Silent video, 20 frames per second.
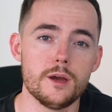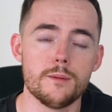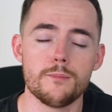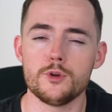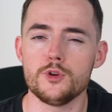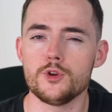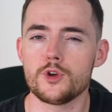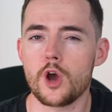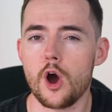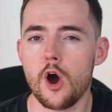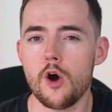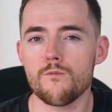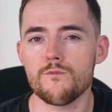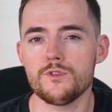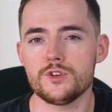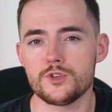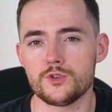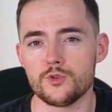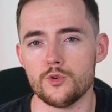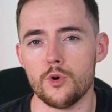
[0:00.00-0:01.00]
but you can't
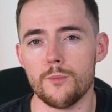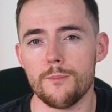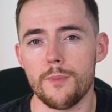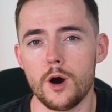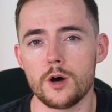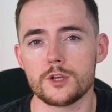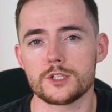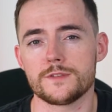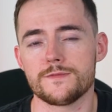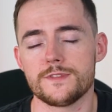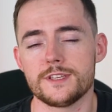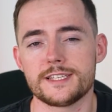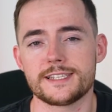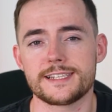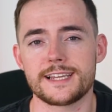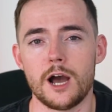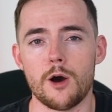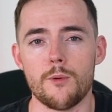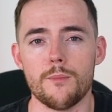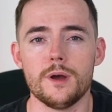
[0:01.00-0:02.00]
restore parts of the
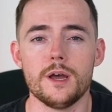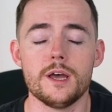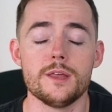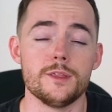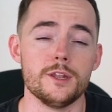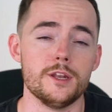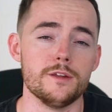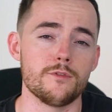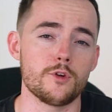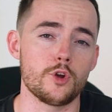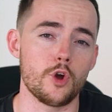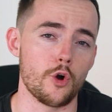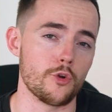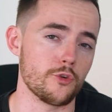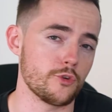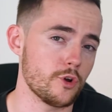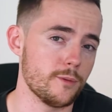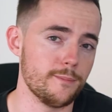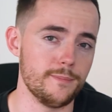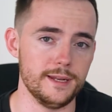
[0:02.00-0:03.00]
scalp that have
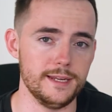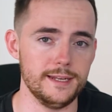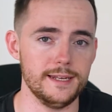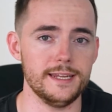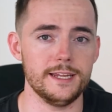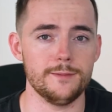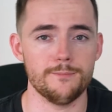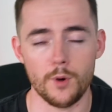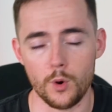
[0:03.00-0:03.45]
gone completely